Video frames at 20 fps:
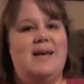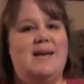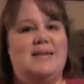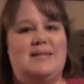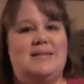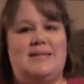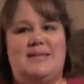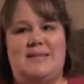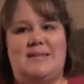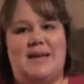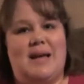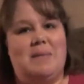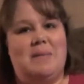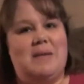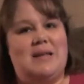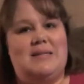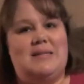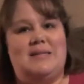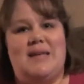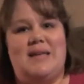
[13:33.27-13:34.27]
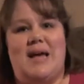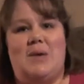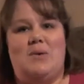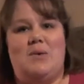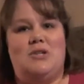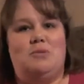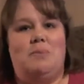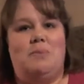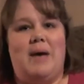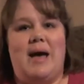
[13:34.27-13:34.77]
Stick them in a
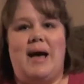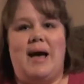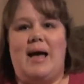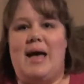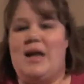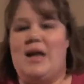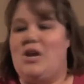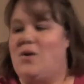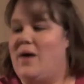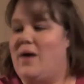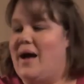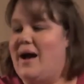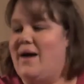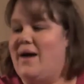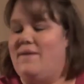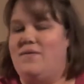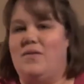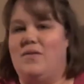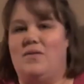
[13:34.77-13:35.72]
sandwich bag, and you have